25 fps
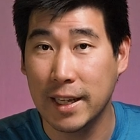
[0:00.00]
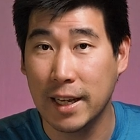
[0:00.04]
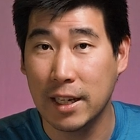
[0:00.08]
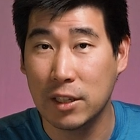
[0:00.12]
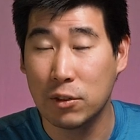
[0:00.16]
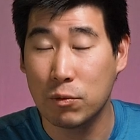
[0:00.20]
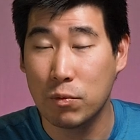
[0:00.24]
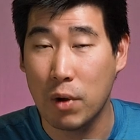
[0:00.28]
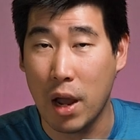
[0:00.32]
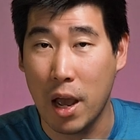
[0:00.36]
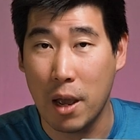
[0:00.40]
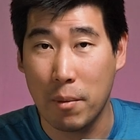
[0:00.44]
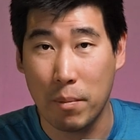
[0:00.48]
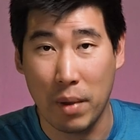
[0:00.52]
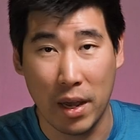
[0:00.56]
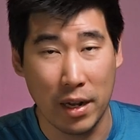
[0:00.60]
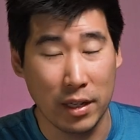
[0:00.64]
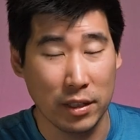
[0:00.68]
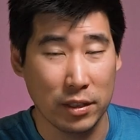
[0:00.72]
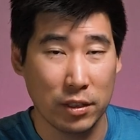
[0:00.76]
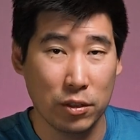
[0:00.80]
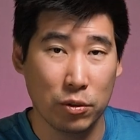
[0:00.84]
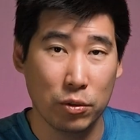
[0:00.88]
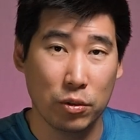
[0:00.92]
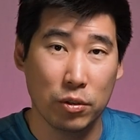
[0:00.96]
gigs of RAM and
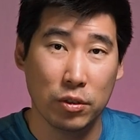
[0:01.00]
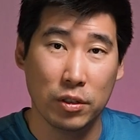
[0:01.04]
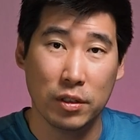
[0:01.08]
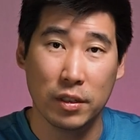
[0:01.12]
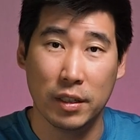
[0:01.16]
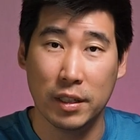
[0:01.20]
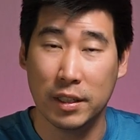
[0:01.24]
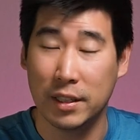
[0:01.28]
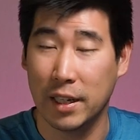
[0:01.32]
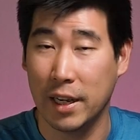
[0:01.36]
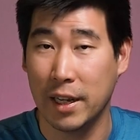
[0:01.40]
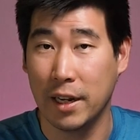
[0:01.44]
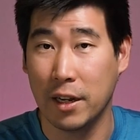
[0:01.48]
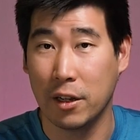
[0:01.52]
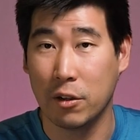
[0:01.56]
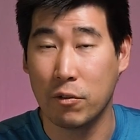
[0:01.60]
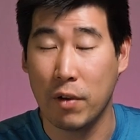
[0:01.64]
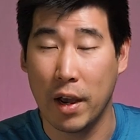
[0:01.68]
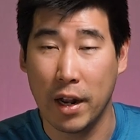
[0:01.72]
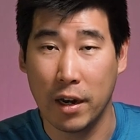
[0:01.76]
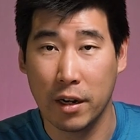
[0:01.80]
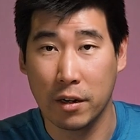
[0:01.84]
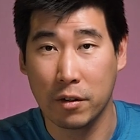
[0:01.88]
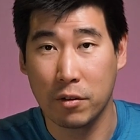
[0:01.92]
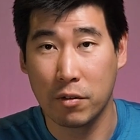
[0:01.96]
it's still using its
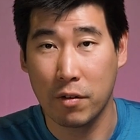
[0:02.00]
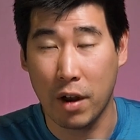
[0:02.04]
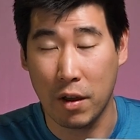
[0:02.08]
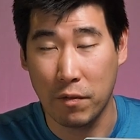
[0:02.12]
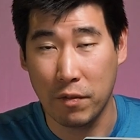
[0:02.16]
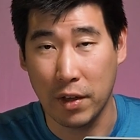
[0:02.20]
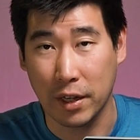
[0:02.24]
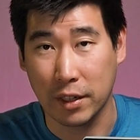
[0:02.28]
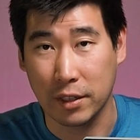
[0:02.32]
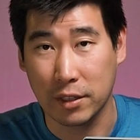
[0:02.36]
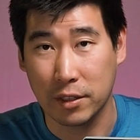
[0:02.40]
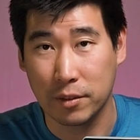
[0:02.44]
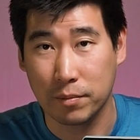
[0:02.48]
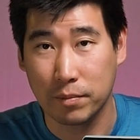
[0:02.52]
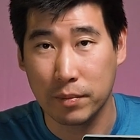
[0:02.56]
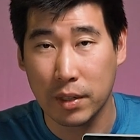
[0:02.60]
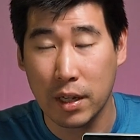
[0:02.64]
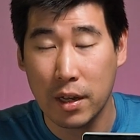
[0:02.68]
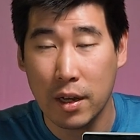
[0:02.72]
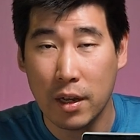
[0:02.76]
integrated graphics.